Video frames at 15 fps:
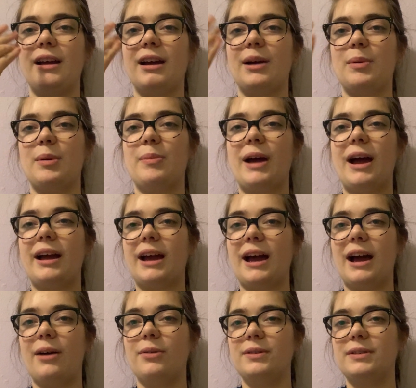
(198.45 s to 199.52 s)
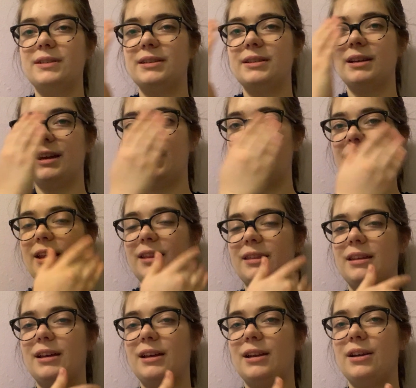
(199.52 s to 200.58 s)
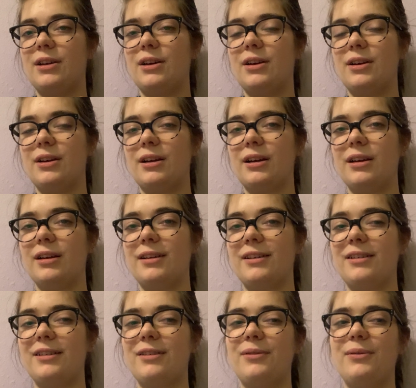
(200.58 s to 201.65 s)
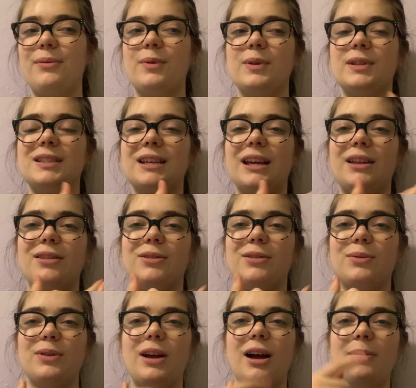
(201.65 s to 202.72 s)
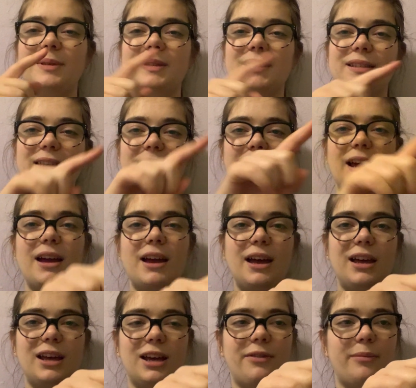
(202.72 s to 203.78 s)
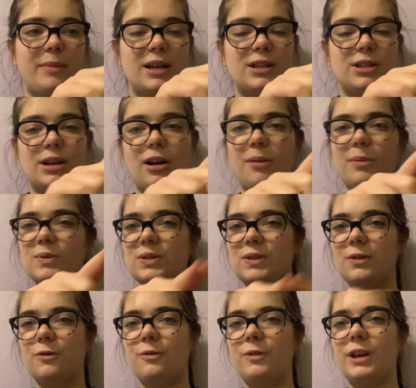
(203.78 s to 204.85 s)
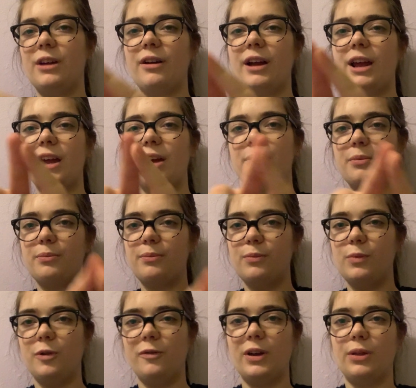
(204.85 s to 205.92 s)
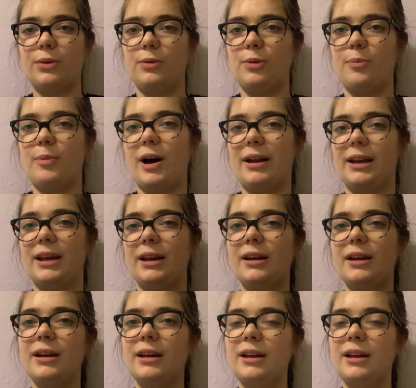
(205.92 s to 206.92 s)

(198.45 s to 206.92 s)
coming back out, and then once again through the opposite side, kind of imagining almost a figure 8 moving through the body,